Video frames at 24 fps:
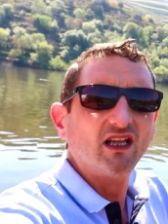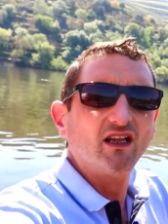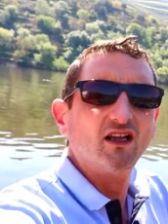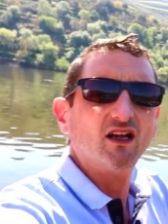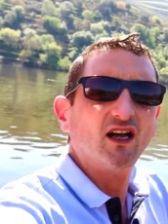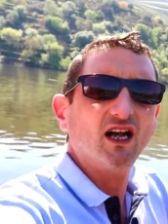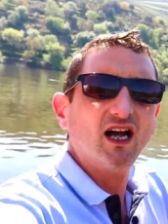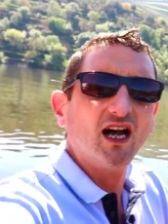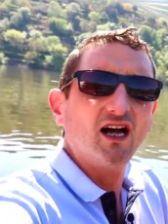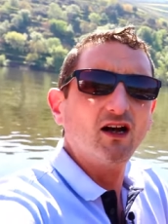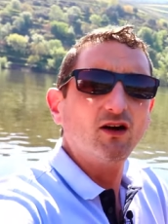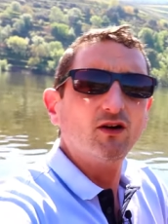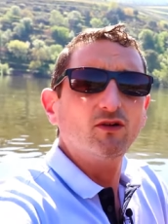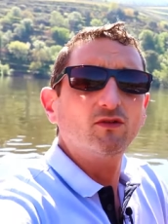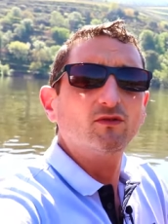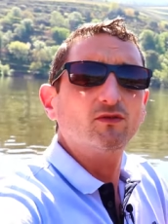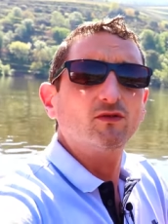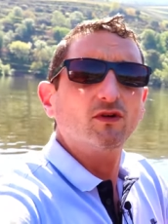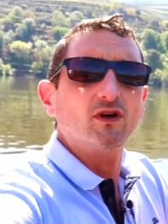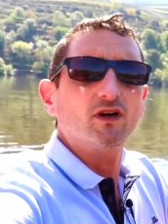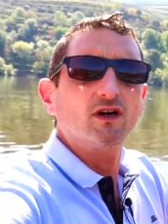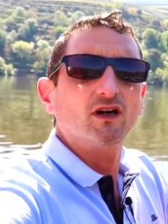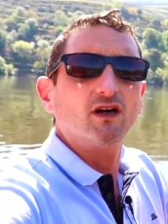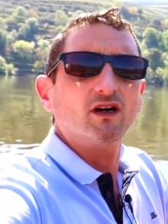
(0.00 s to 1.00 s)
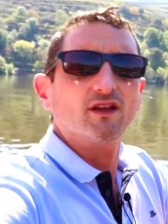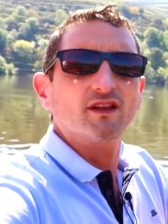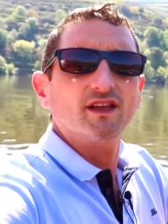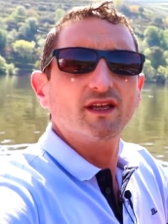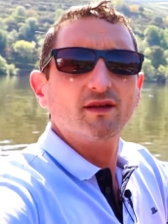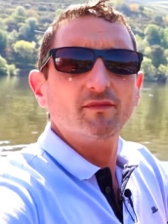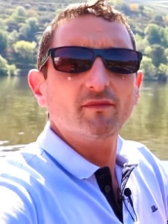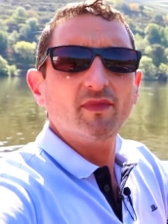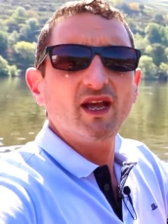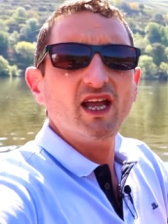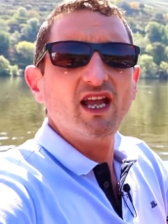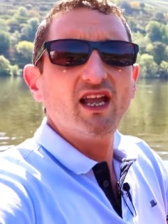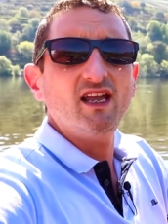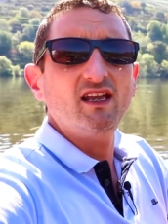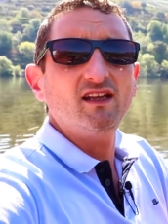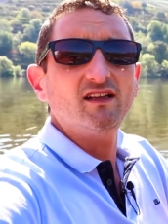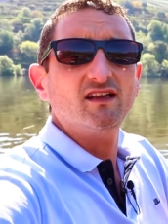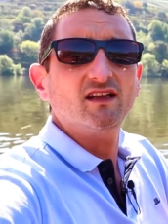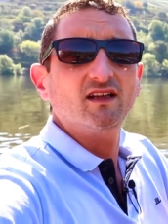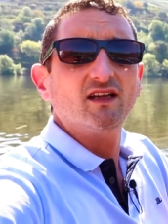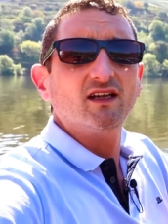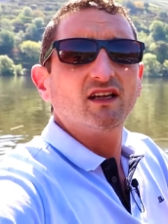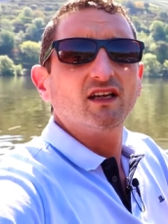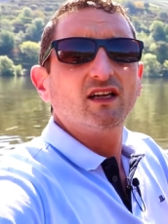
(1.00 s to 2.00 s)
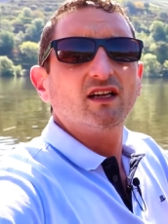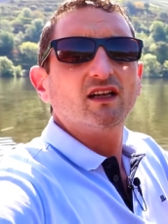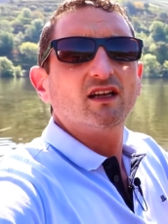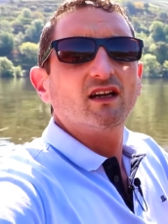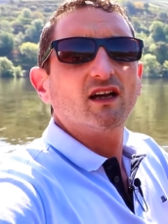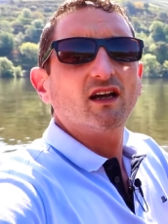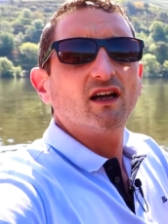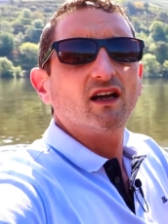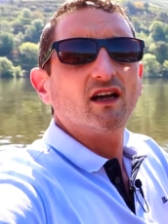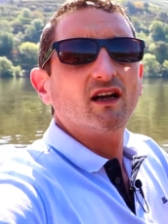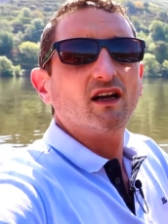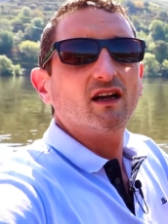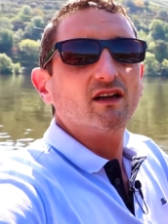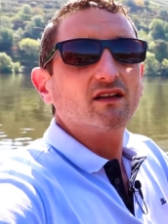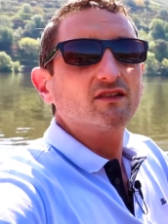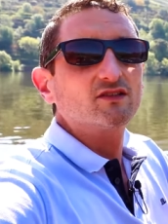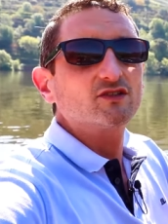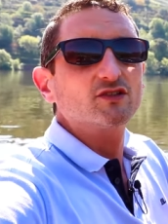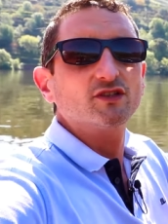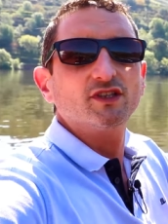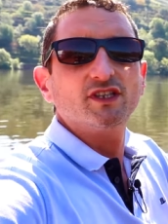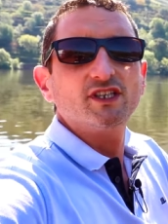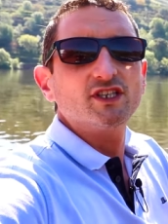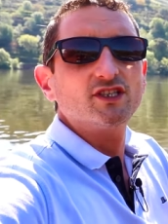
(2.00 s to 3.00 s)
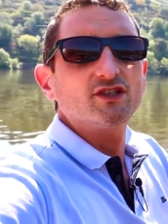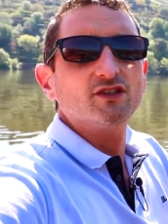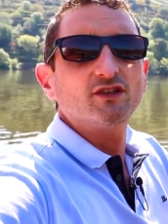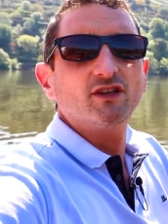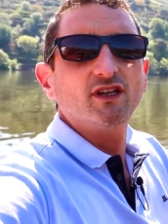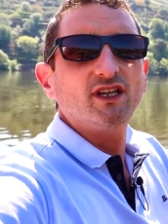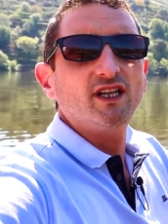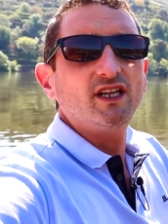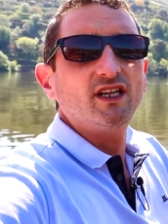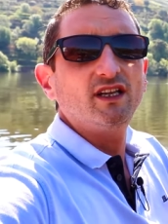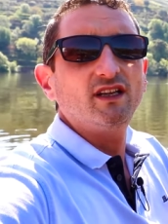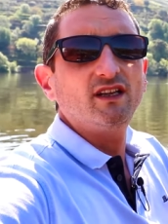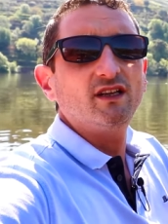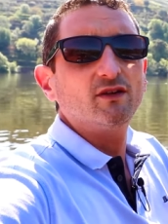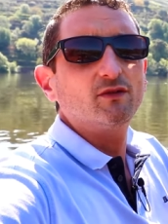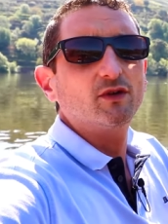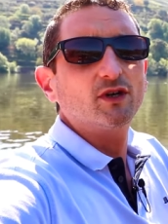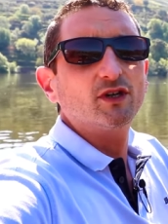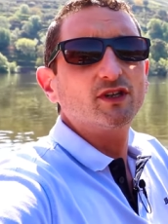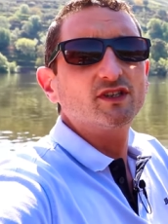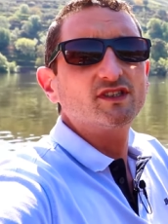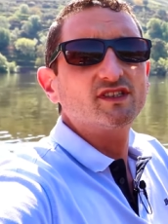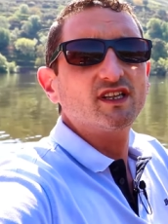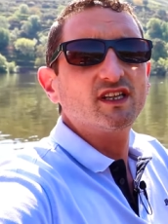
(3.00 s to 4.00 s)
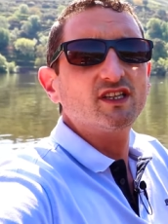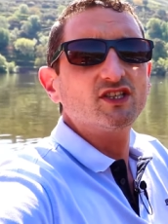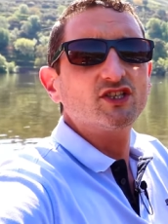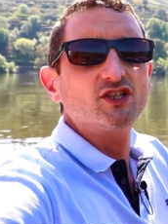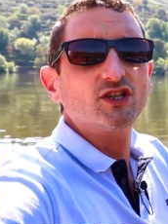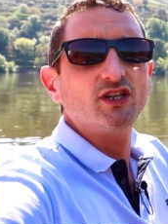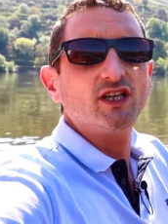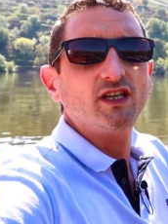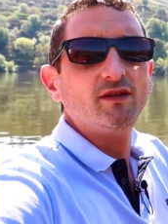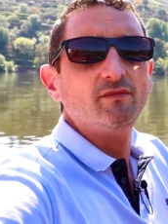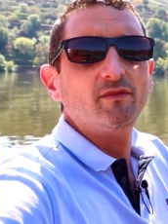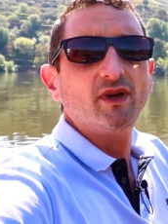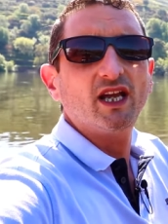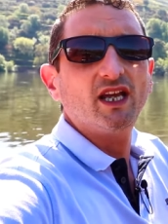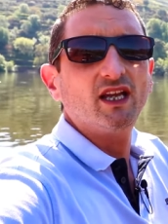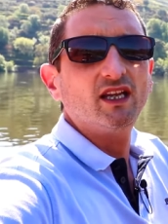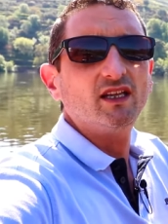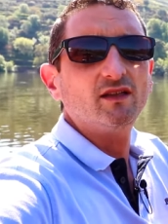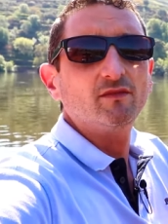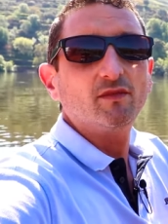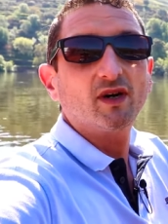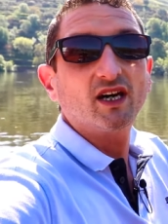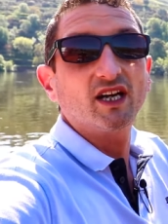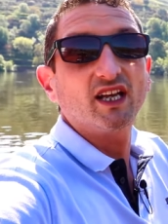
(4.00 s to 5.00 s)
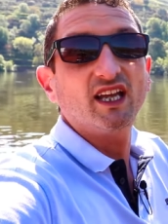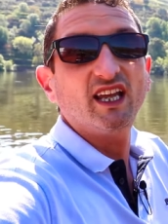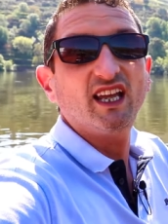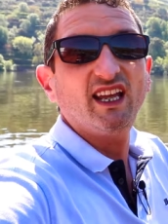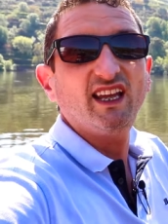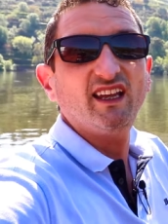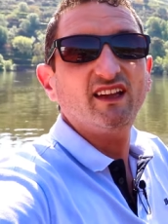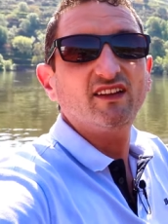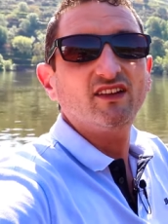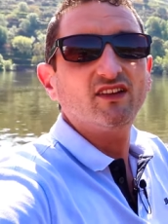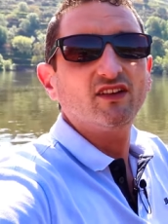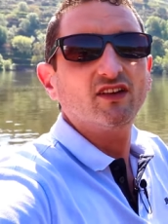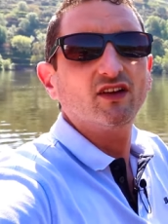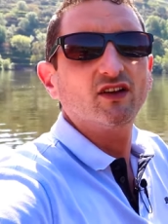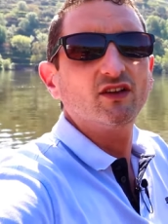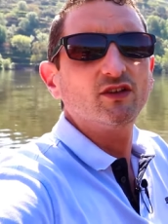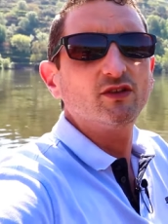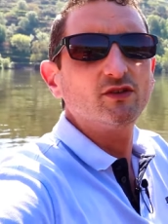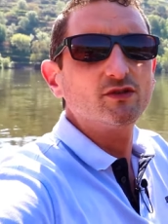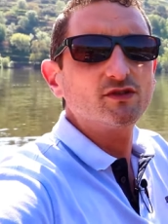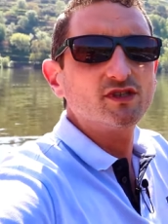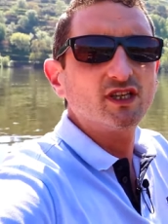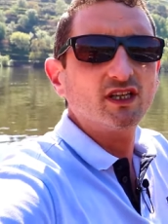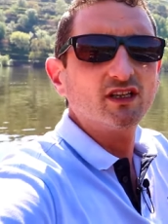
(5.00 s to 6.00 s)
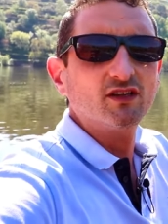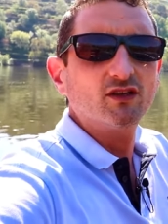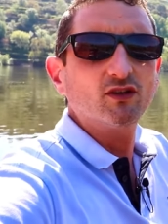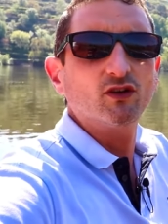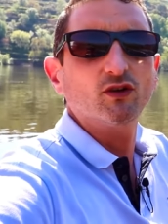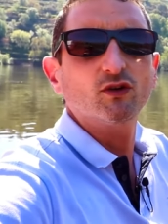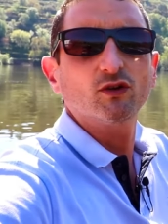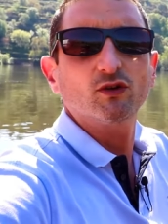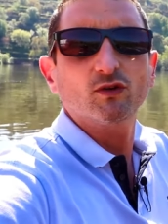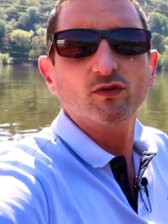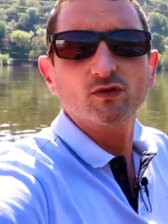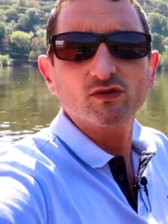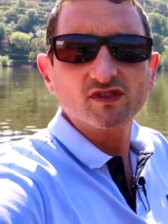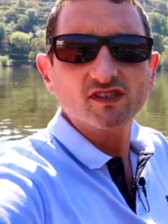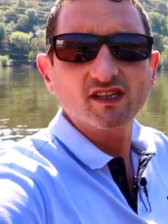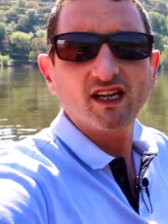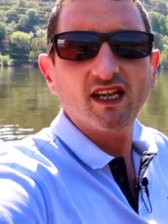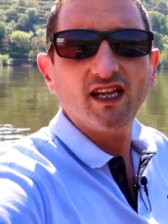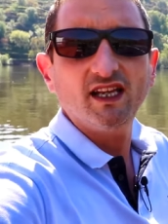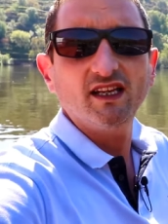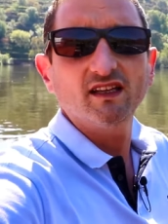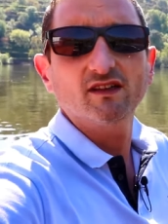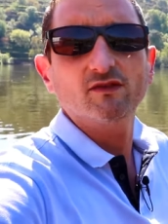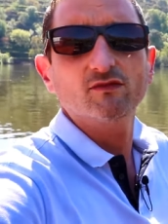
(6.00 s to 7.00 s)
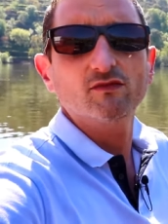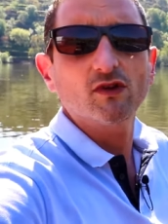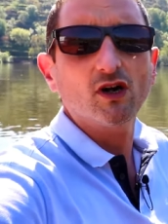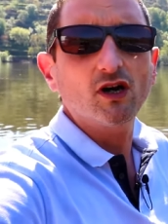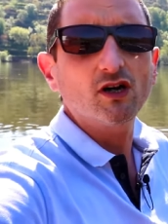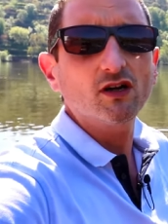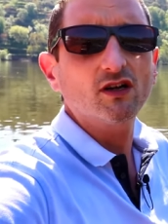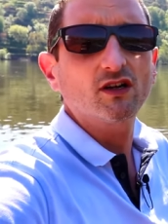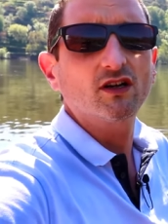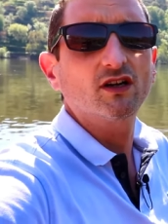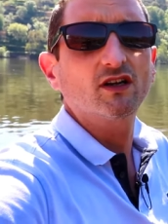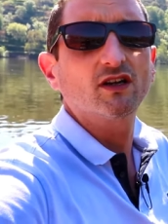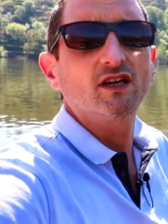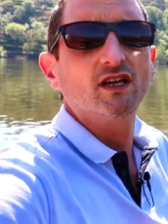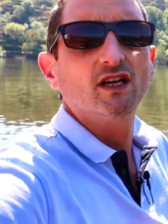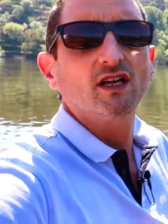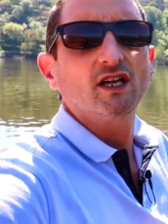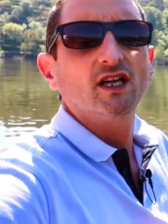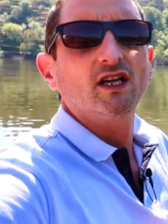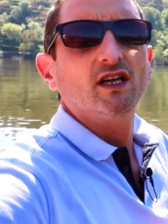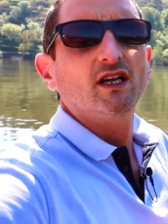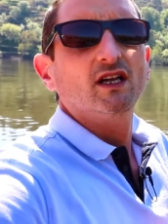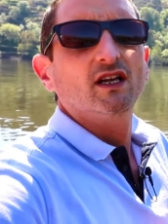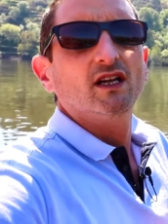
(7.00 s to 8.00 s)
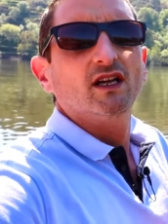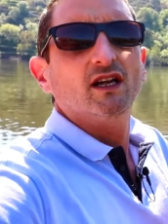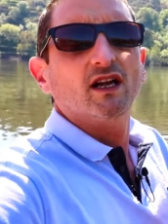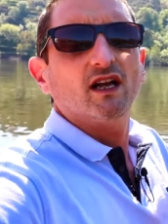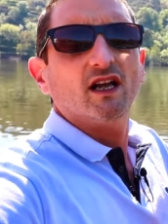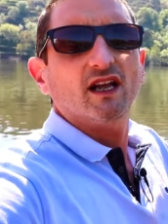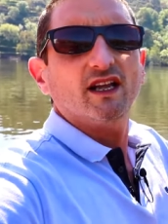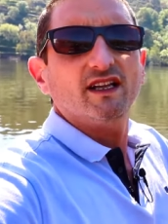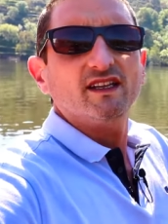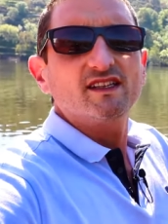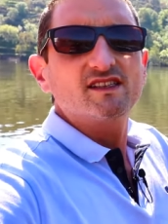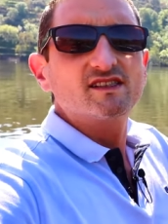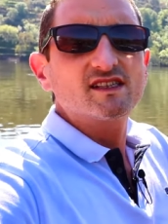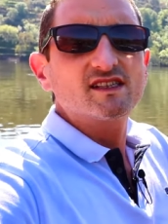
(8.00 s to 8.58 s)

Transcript: how are they made? Uh, traditionally, they were essentially made by hand uh, using the local slate rock and